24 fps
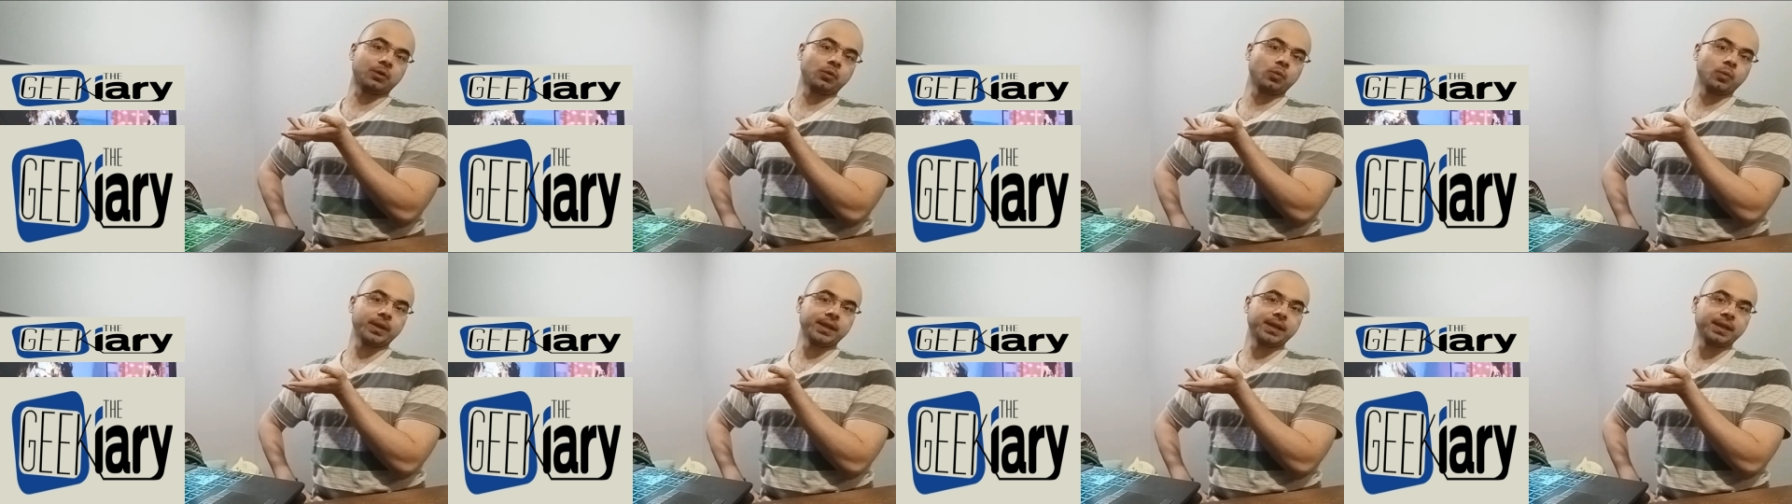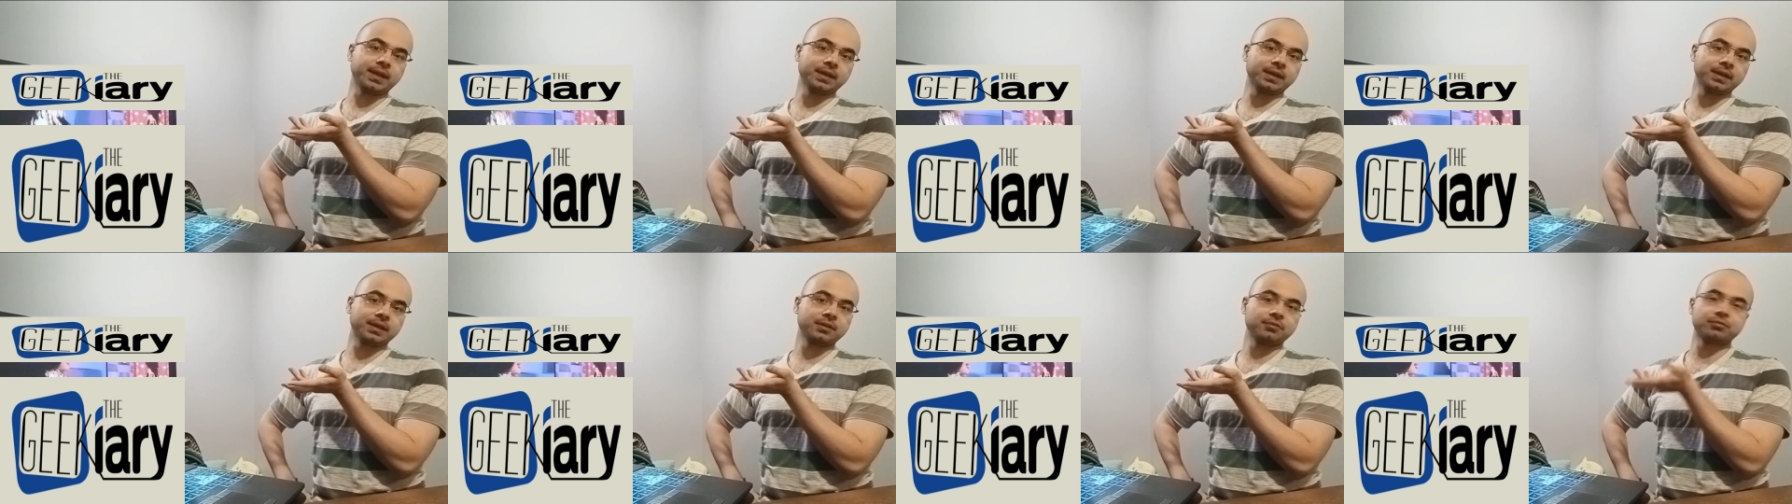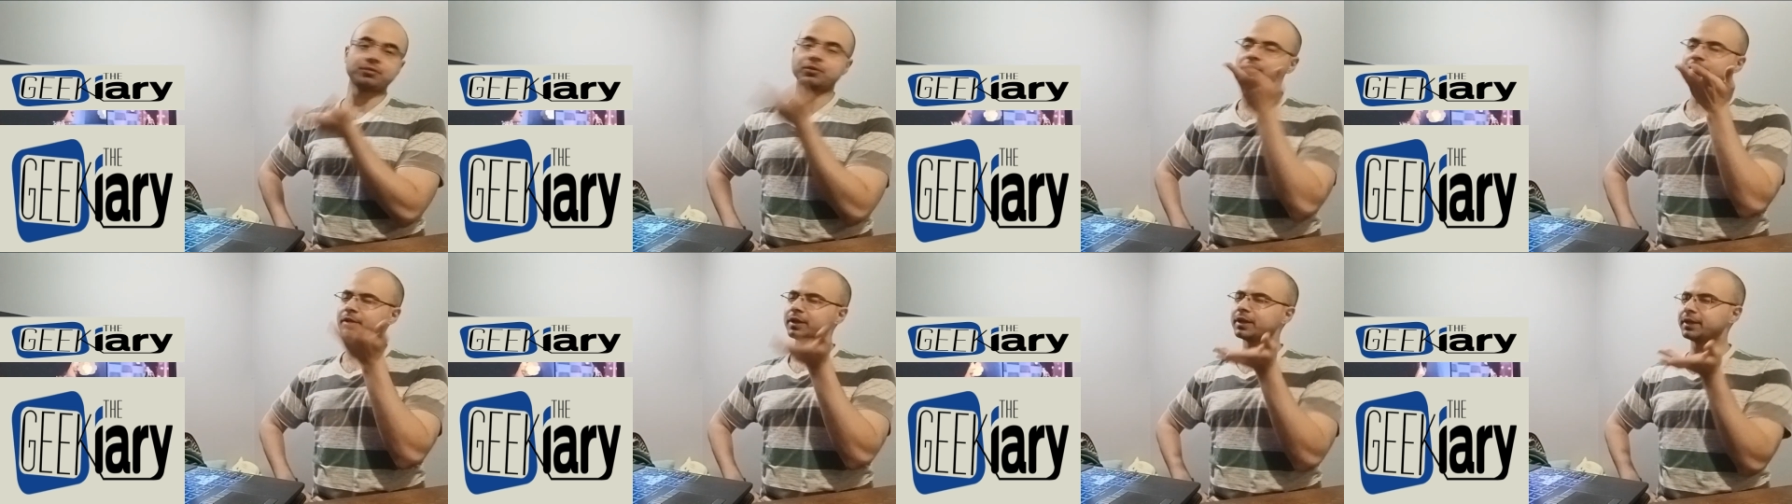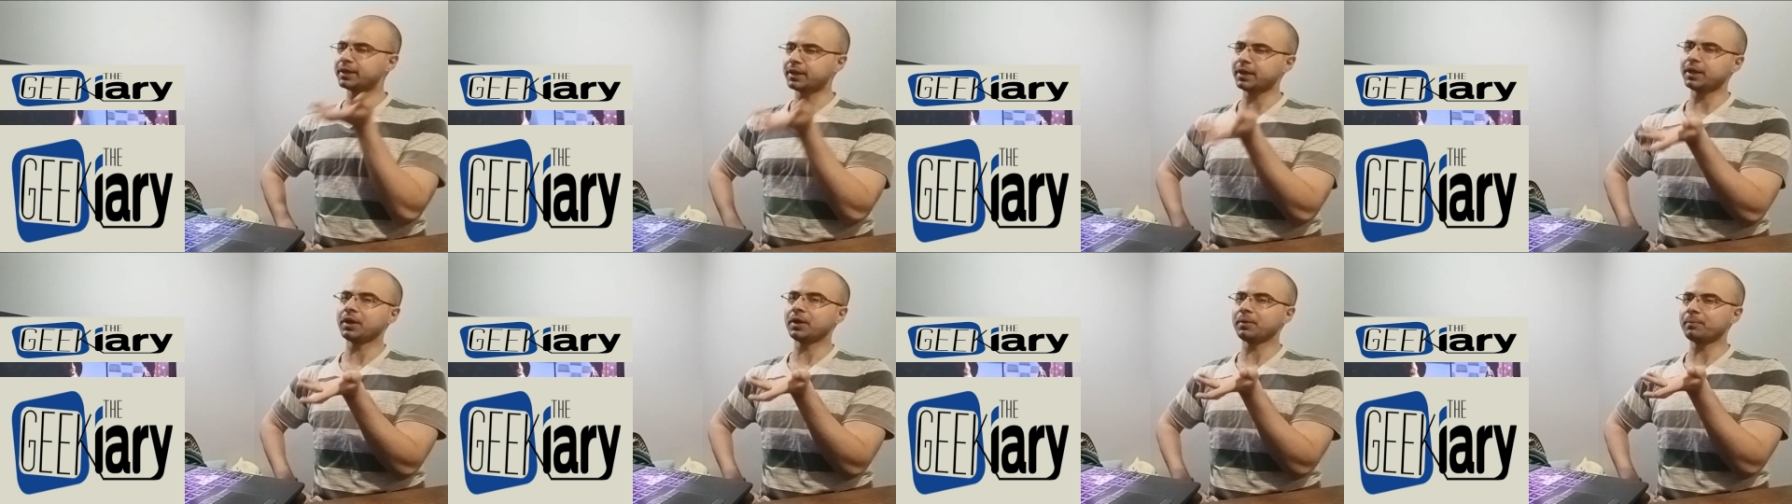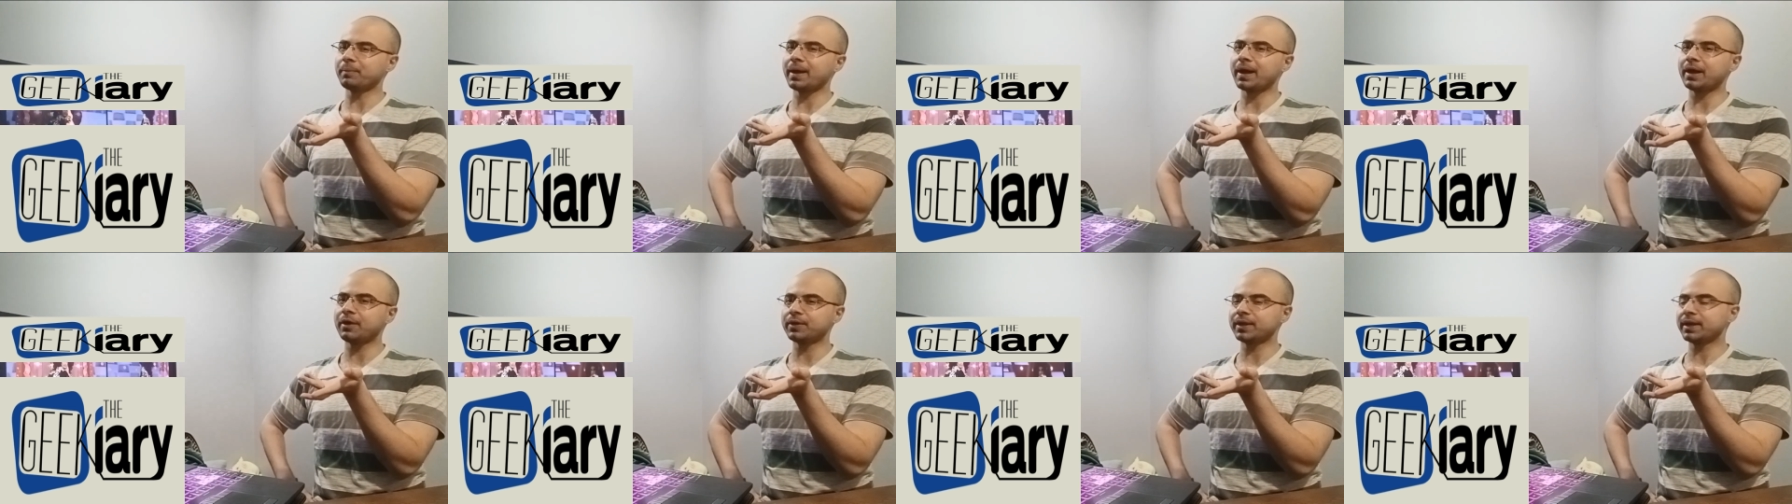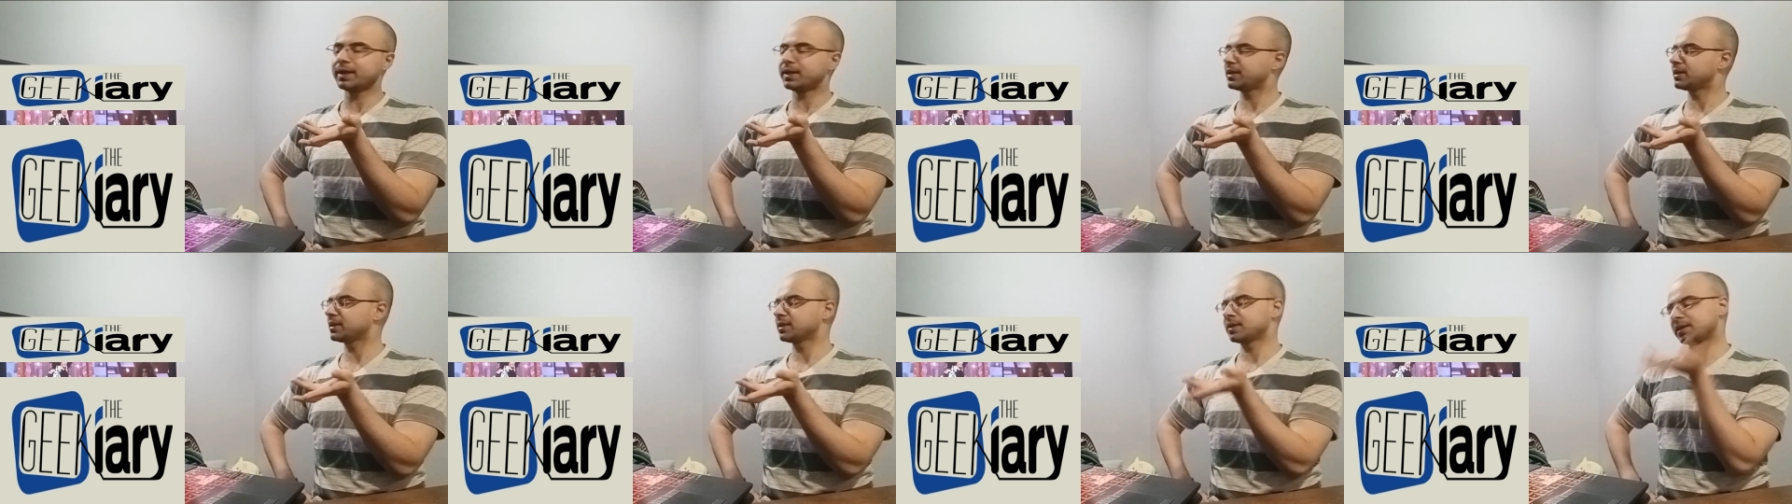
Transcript: winning, if you really think about it.